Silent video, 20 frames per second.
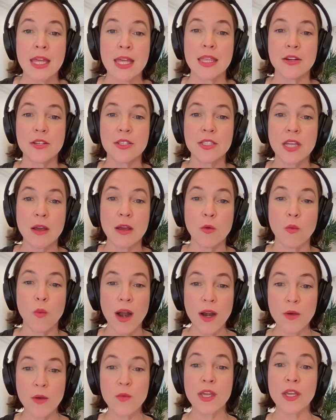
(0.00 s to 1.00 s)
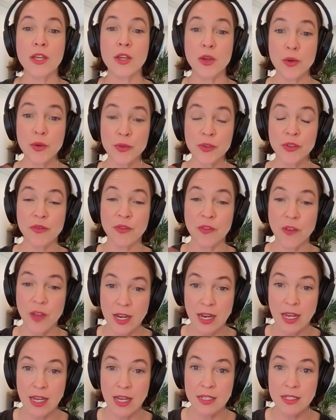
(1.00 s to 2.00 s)
they're saying, why don't we use
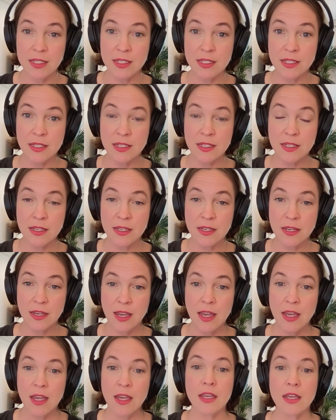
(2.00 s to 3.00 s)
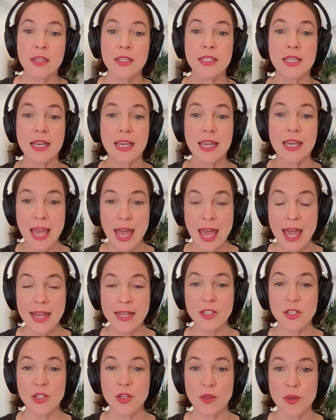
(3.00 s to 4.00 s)
fitness to get
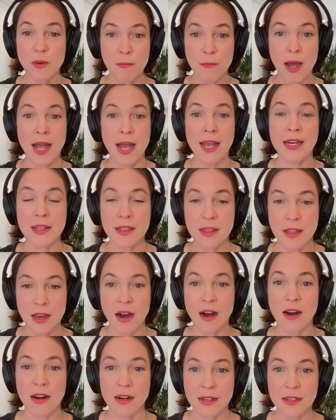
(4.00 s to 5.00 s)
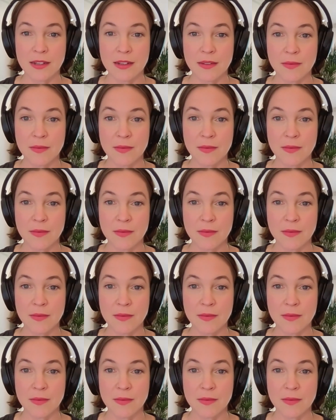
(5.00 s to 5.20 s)
to the mind and the heart?